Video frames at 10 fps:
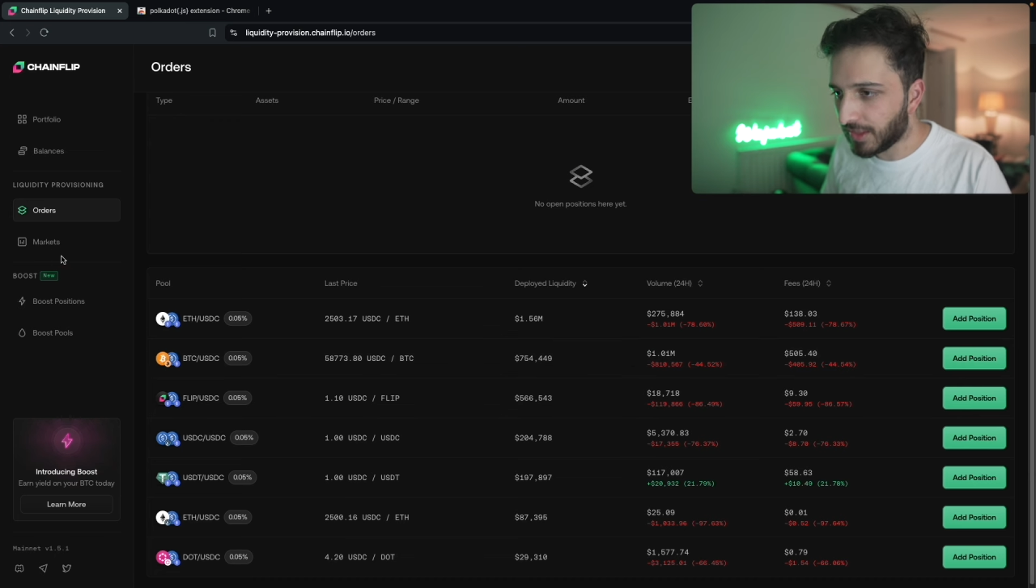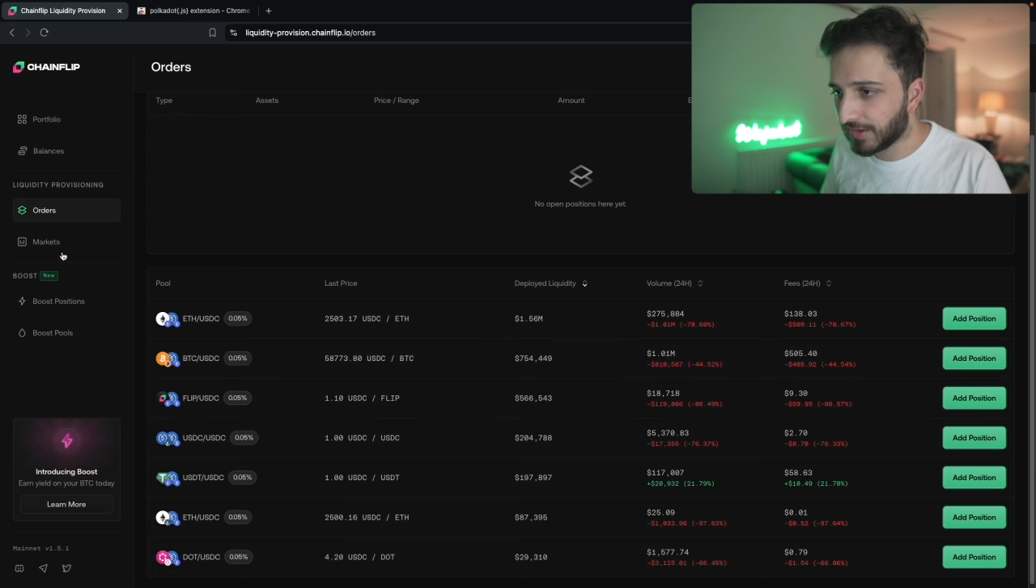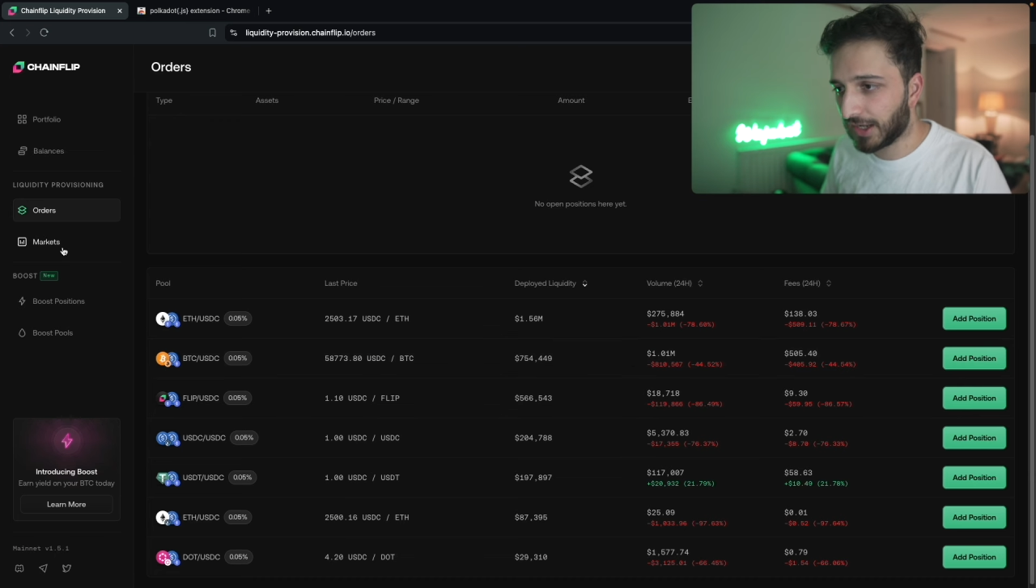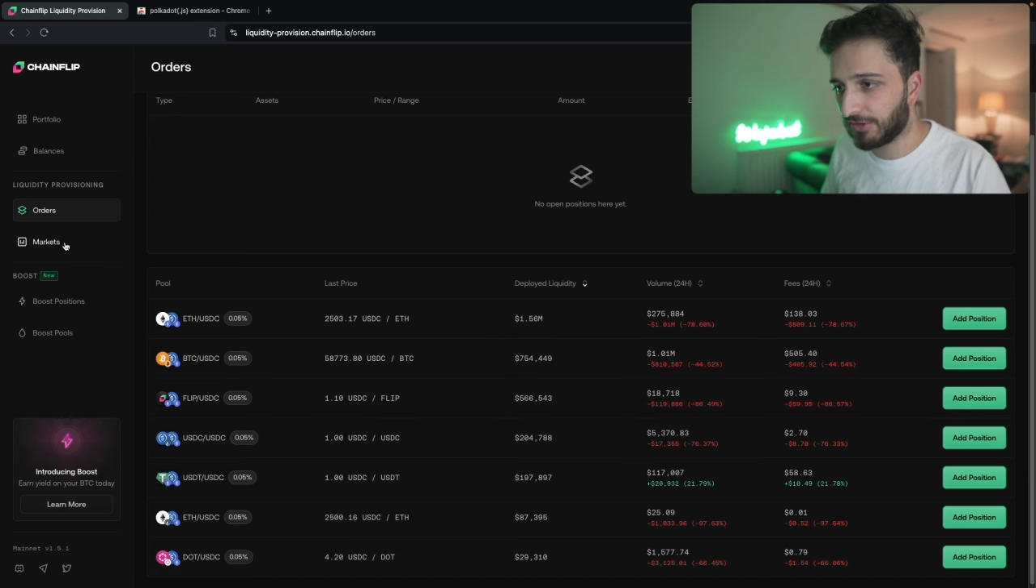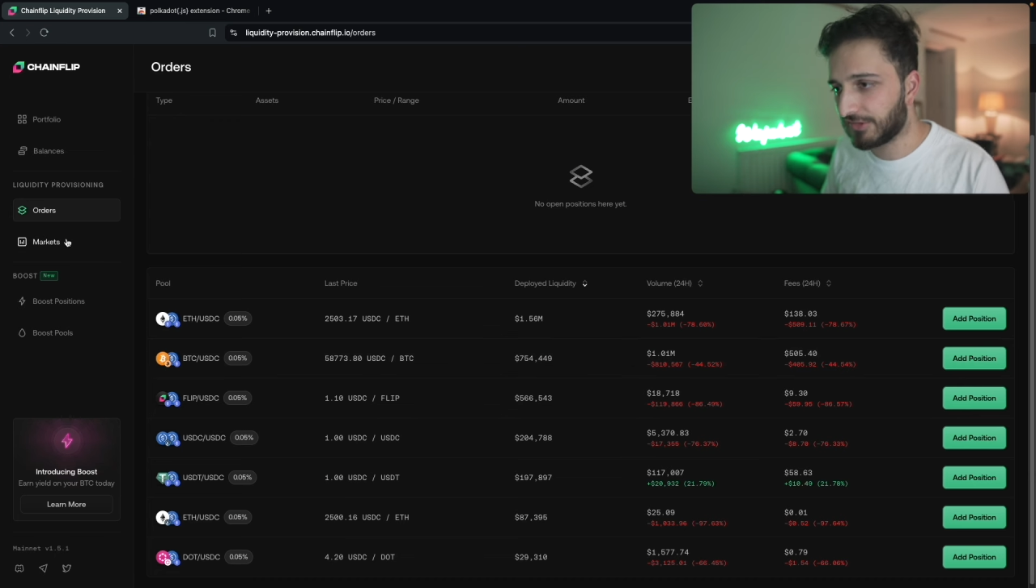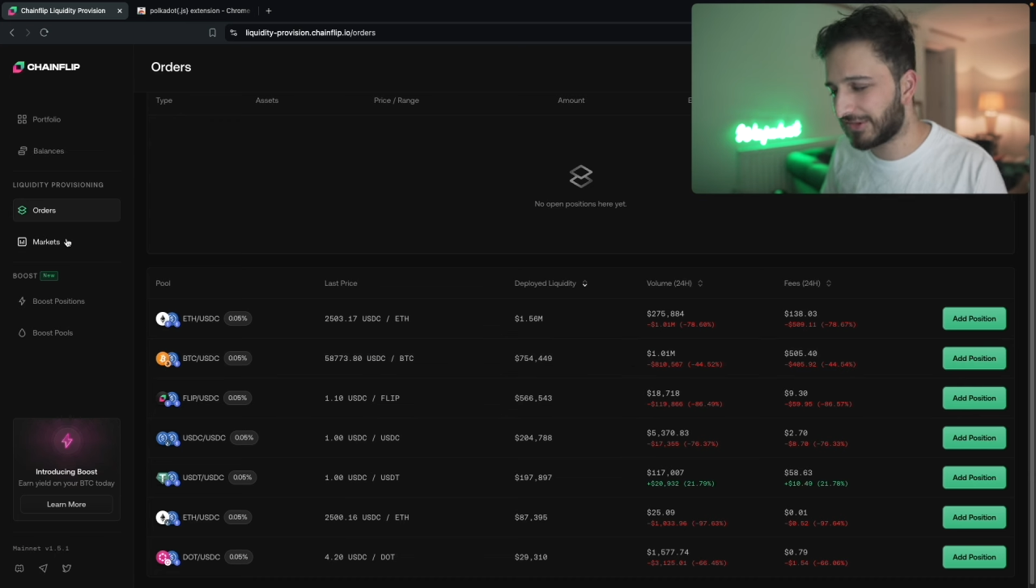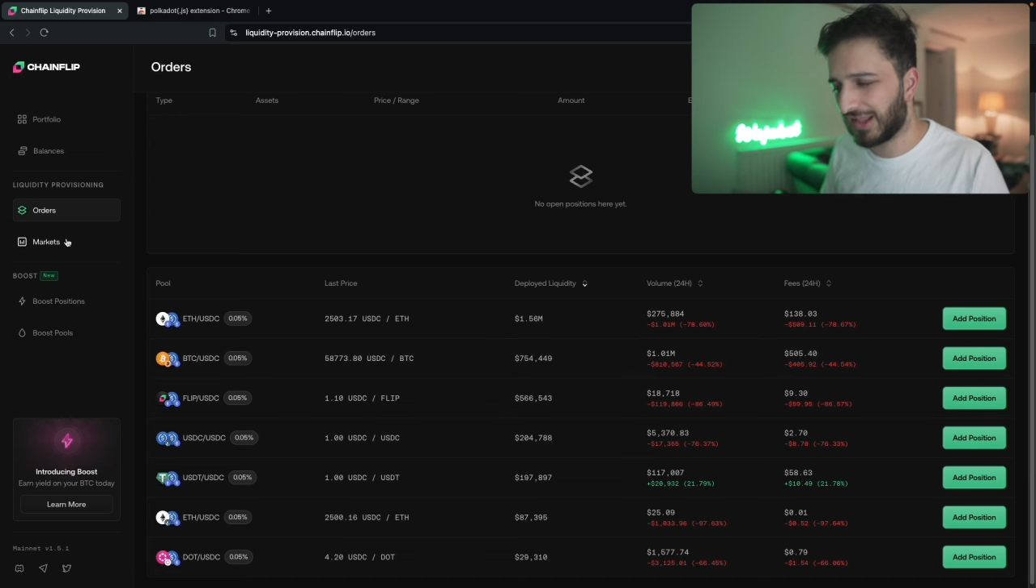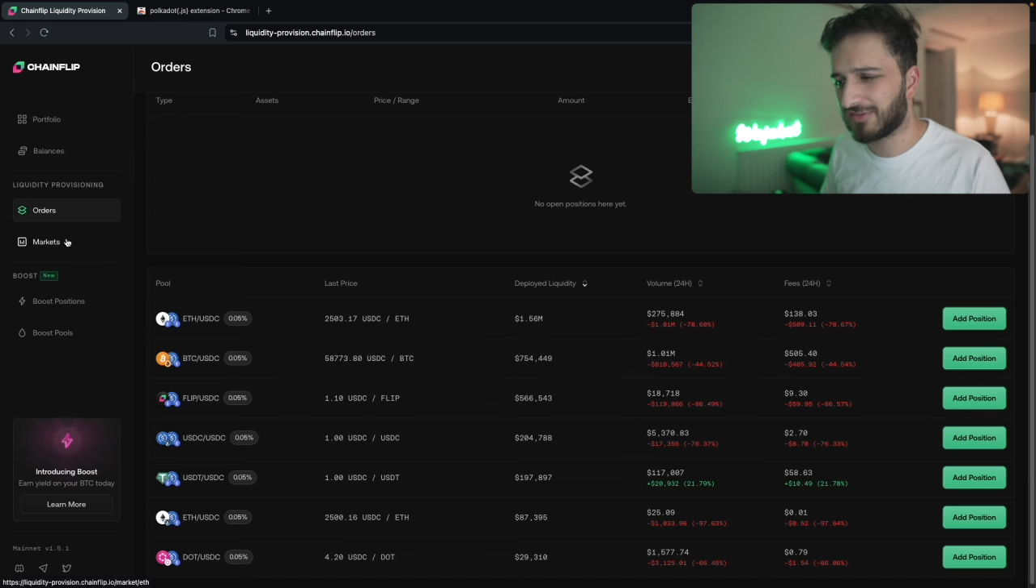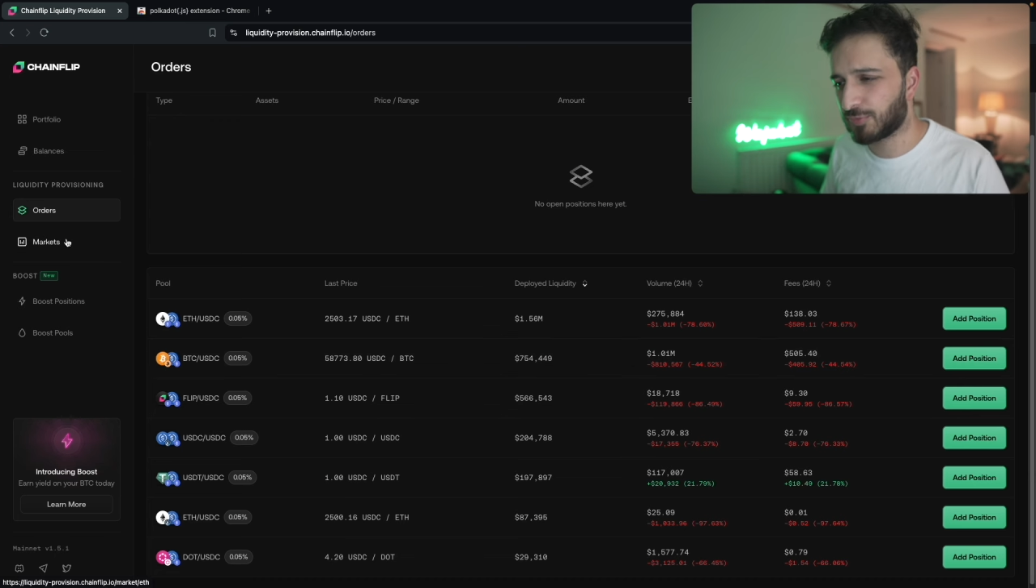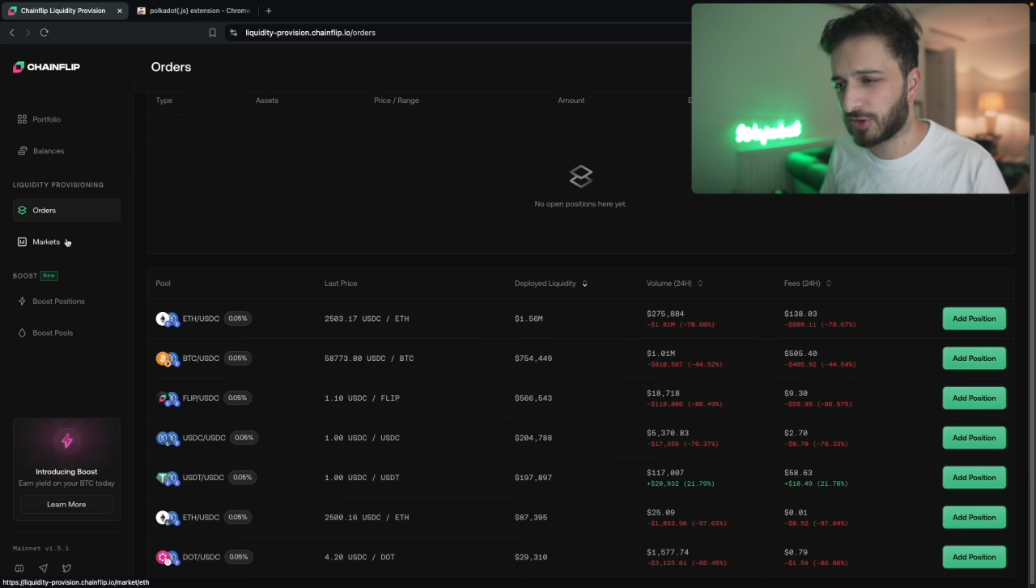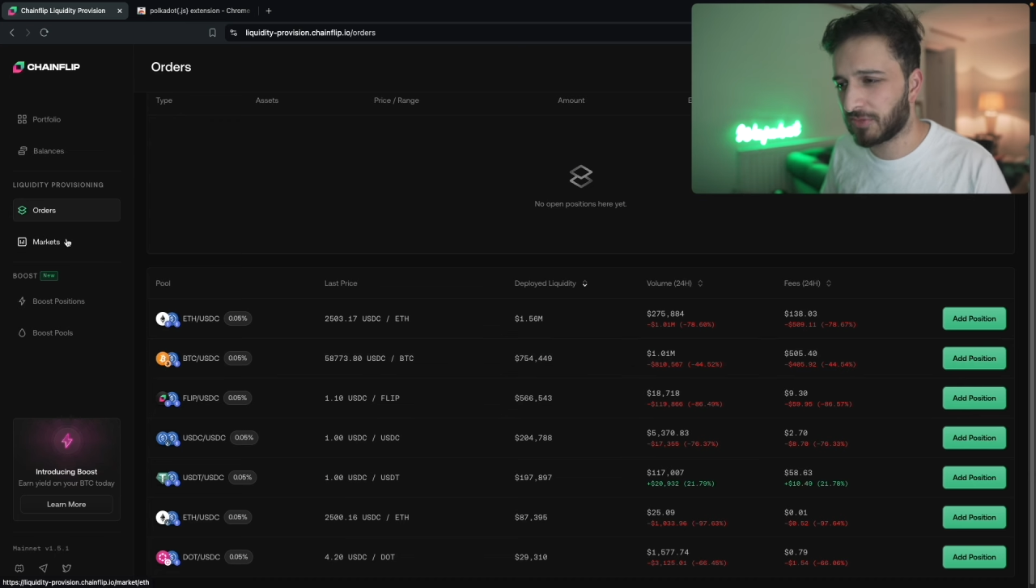Now, so that's pretty